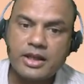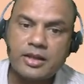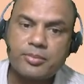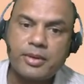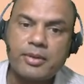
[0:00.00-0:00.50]

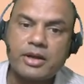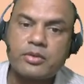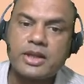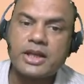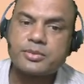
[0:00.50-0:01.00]
he'll pay back
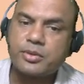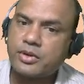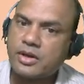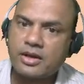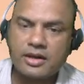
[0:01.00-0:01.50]
to the
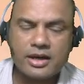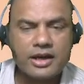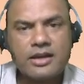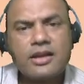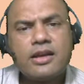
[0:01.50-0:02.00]
exporter, right?